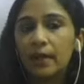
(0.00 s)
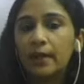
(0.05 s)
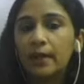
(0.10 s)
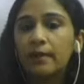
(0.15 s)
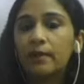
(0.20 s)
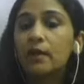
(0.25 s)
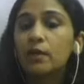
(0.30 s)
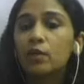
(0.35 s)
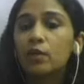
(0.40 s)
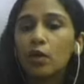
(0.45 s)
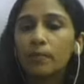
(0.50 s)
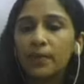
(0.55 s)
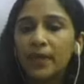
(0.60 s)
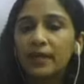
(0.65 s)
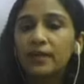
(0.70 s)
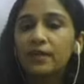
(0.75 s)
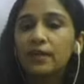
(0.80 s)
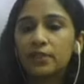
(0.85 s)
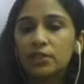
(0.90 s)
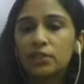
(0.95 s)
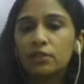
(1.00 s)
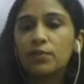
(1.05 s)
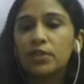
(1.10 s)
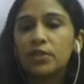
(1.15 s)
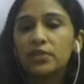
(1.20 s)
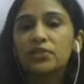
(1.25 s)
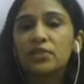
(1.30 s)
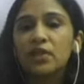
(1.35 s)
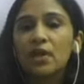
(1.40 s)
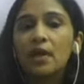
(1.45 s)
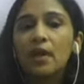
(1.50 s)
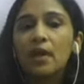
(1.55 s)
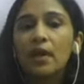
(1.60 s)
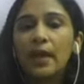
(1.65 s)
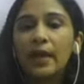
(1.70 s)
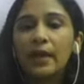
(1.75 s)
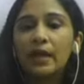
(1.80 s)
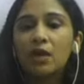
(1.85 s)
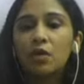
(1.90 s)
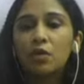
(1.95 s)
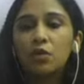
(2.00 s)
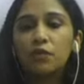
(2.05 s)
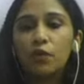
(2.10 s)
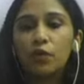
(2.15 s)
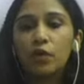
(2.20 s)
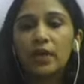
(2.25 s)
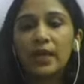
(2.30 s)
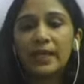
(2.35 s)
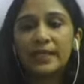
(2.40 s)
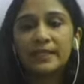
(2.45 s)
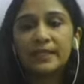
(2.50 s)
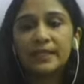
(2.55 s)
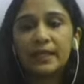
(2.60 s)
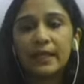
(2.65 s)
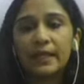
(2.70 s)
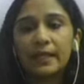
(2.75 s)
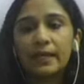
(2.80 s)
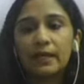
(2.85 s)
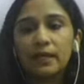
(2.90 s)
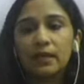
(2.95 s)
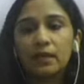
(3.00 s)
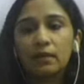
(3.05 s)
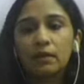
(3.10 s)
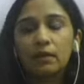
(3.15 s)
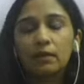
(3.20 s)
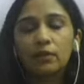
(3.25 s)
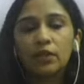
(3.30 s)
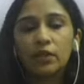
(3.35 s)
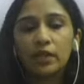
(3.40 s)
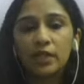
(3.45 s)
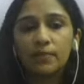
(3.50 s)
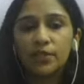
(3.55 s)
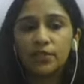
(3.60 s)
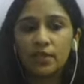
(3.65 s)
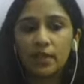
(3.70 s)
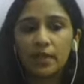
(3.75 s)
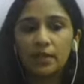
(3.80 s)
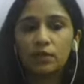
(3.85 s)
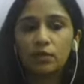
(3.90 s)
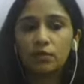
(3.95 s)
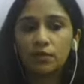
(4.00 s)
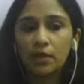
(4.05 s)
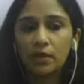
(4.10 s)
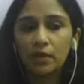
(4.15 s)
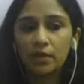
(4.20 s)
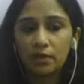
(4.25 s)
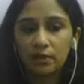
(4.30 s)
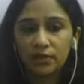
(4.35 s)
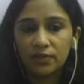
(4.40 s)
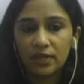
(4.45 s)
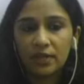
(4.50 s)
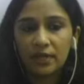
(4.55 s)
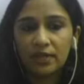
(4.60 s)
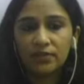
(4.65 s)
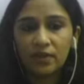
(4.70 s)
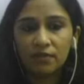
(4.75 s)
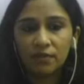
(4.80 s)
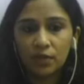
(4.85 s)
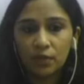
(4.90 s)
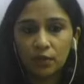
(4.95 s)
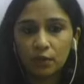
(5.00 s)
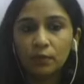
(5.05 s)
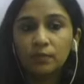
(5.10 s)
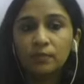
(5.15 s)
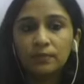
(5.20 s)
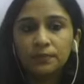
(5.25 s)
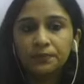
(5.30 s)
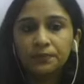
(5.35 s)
and our top 10 customers account for less than 30% of our sales revenue.